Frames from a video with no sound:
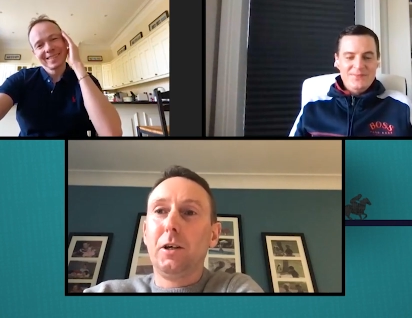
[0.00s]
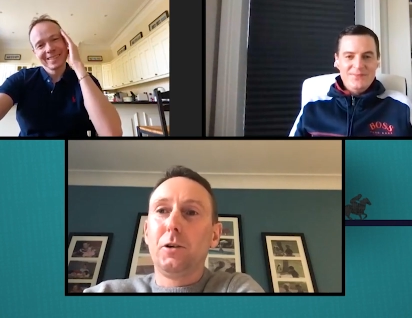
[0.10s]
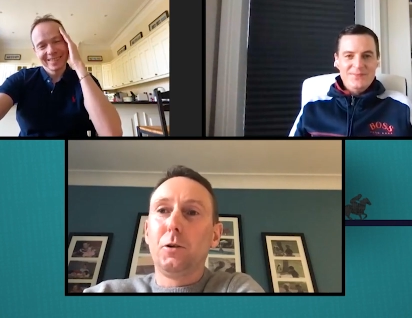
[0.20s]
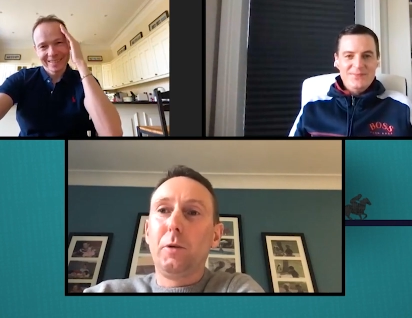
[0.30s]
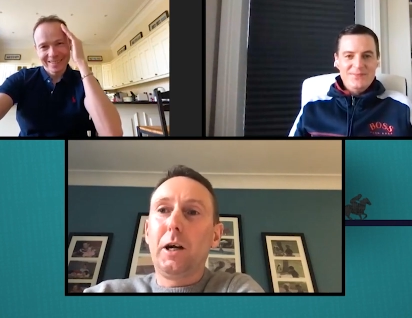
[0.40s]

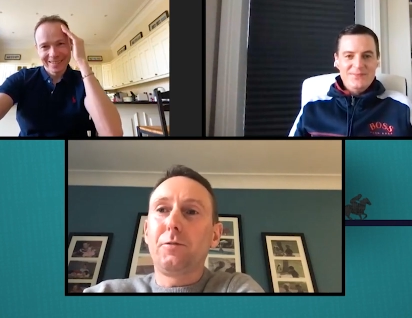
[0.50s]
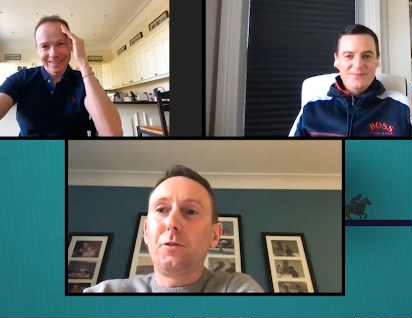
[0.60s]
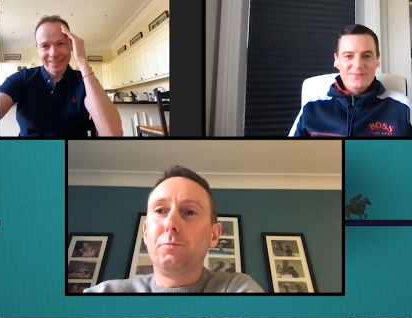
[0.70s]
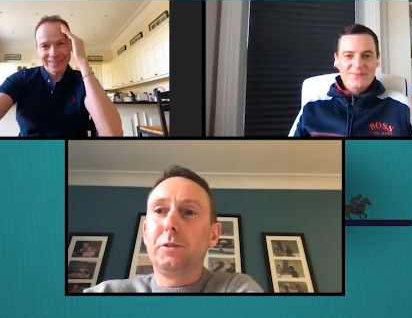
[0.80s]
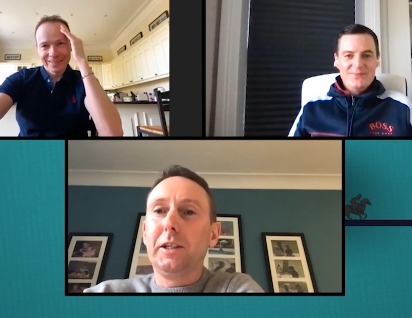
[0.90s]
Speaker 1: Come back
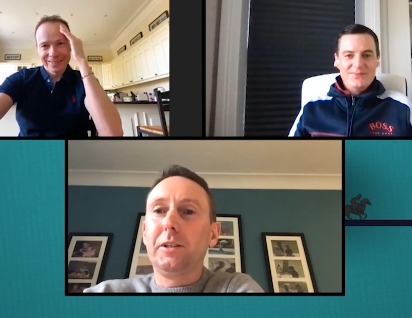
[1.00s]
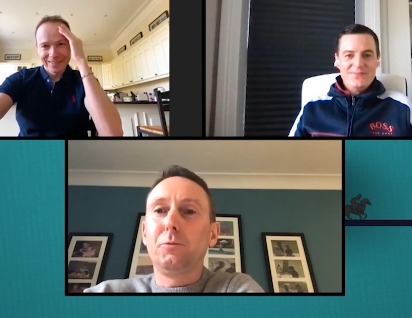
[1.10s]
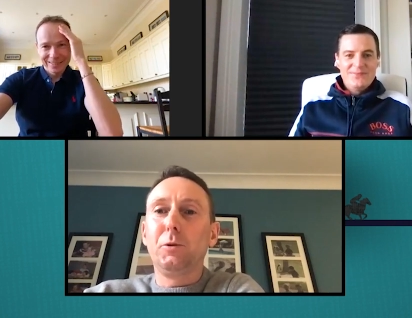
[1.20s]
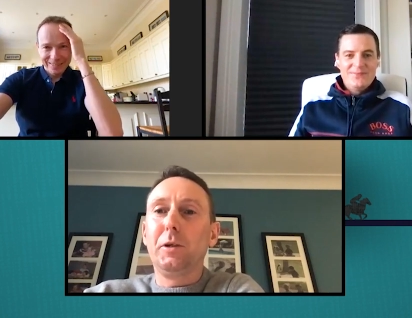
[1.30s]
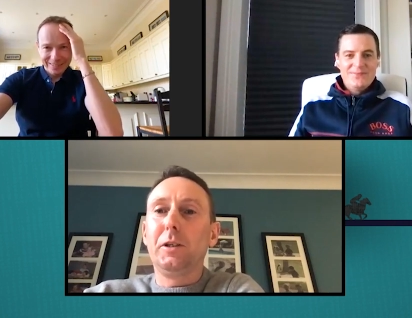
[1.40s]
from dinner,
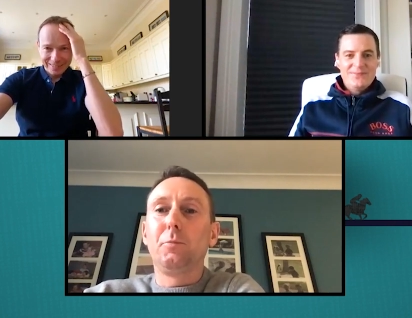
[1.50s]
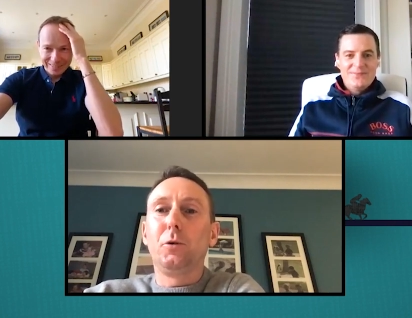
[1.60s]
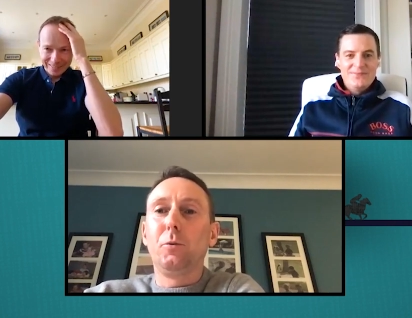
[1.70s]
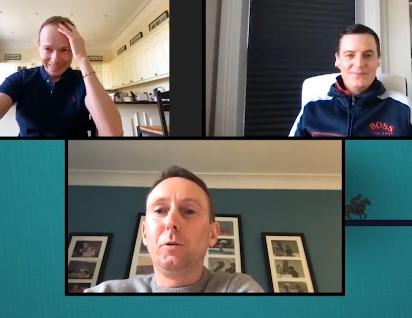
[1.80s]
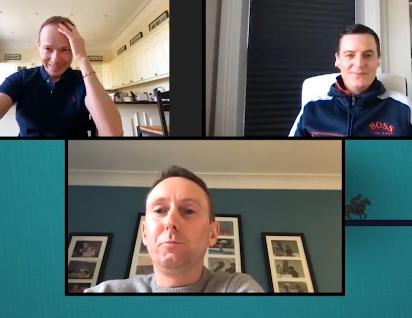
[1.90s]
we'd been in the
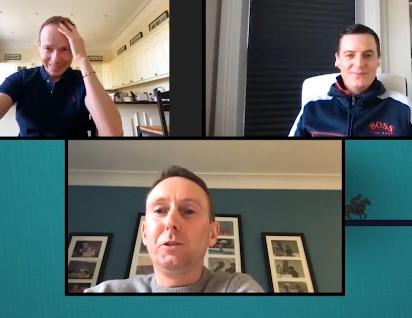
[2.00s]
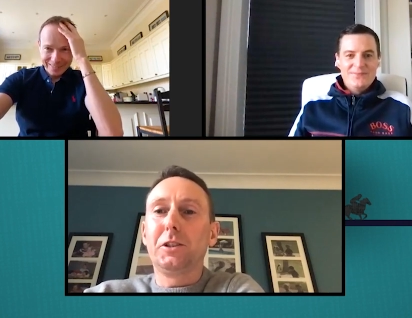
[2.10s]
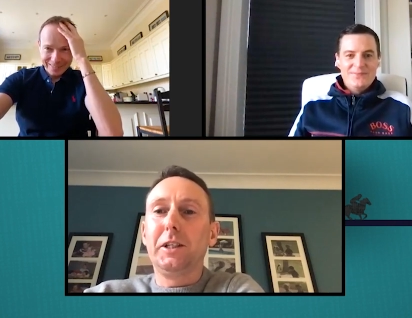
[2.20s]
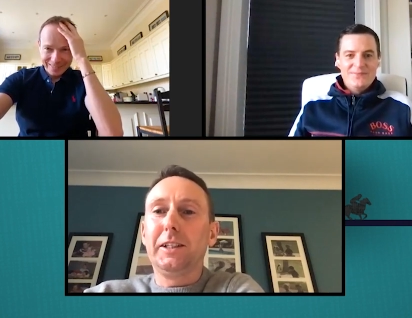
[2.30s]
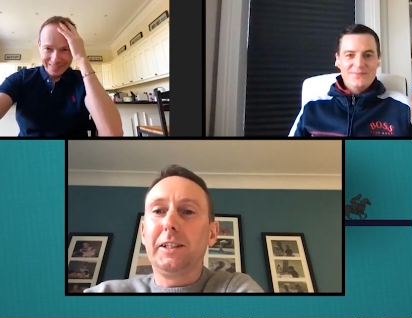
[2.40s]
pub, and we
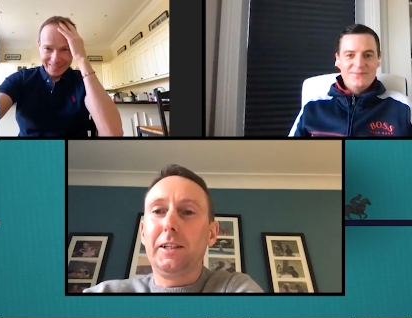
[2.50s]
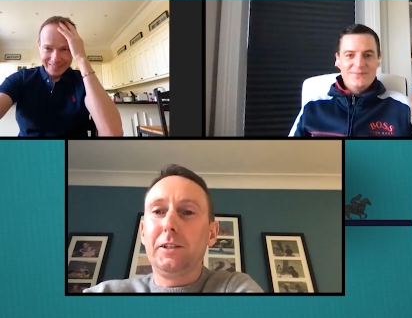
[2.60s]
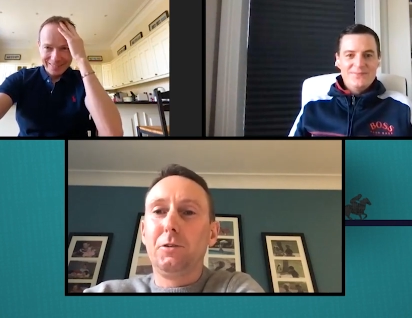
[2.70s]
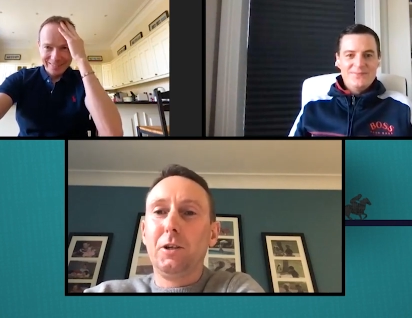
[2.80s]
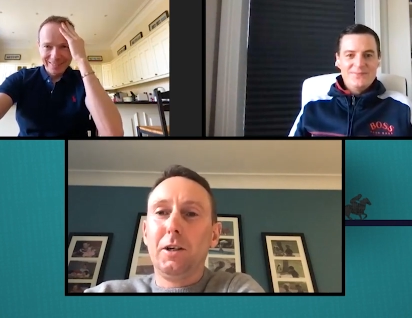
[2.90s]
sneaked in,
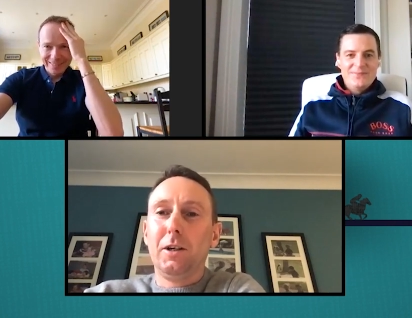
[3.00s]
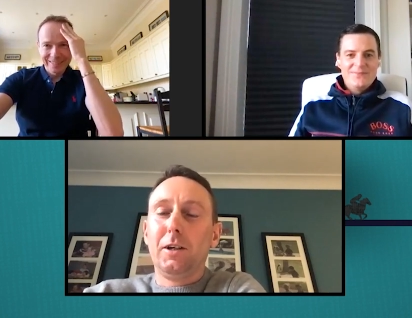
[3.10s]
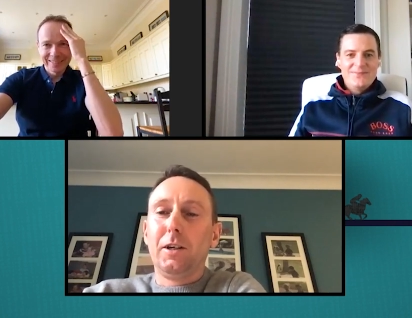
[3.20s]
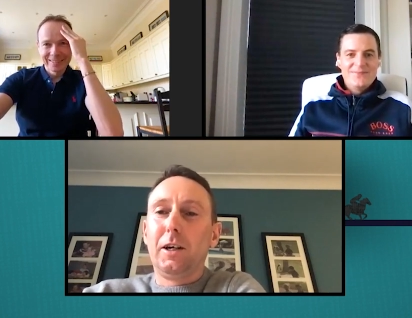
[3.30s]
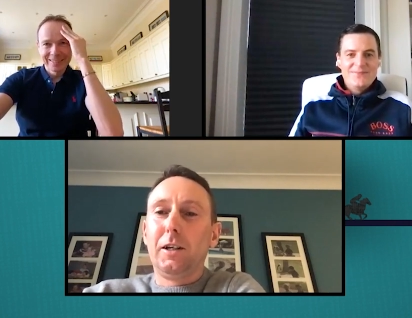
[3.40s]
and
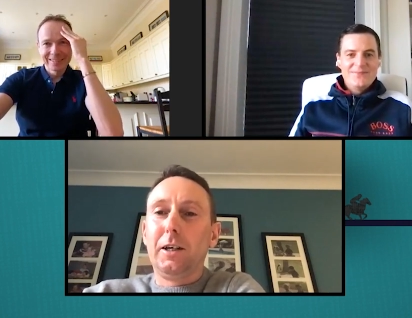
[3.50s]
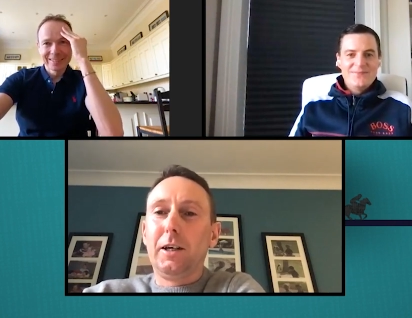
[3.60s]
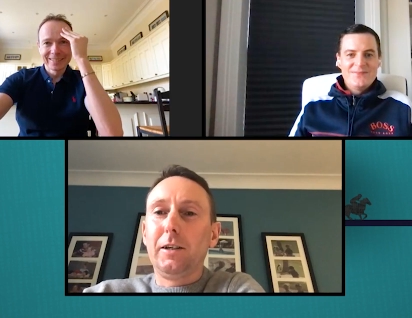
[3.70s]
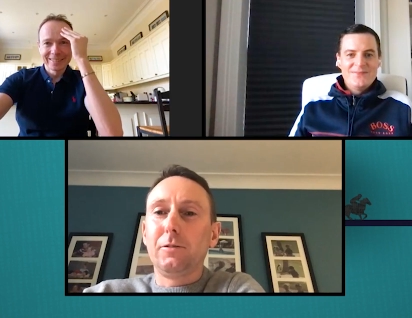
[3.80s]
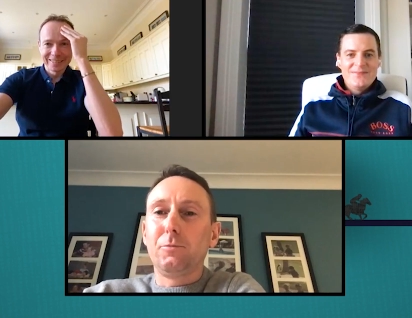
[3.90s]
and
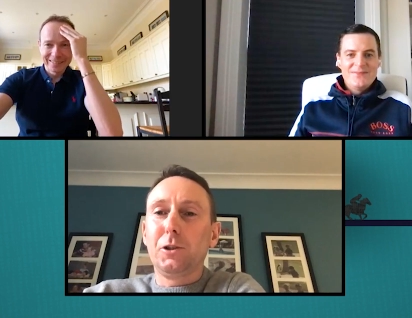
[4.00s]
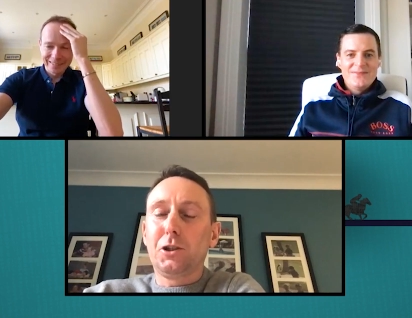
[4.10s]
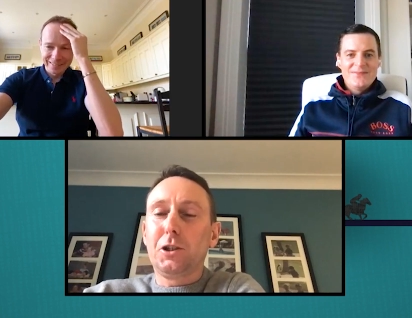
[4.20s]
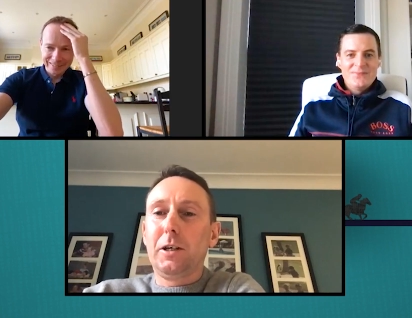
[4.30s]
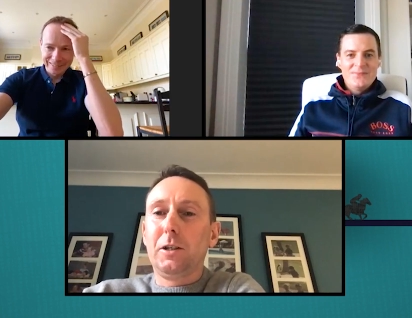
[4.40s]
uh, we're
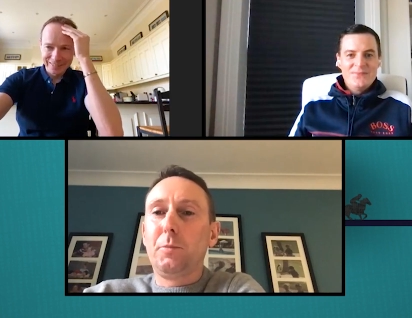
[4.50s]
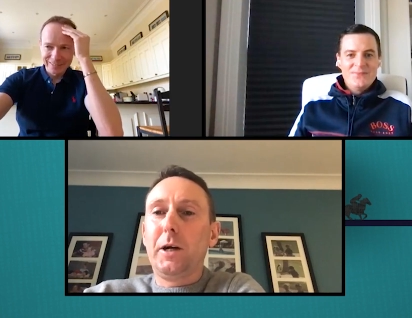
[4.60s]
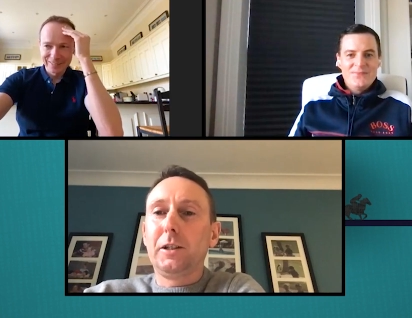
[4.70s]
sharing a bed.